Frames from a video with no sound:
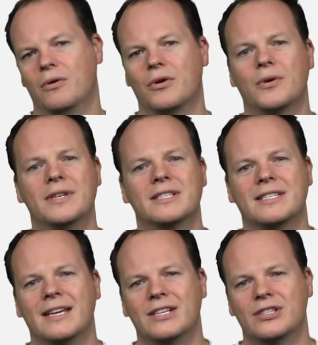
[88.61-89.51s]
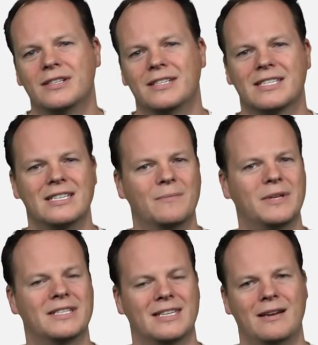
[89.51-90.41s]
auto indentation,
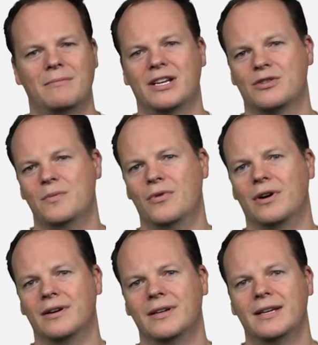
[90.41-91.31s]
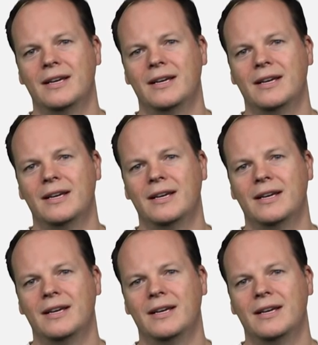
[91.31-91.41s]
snippets, and much more.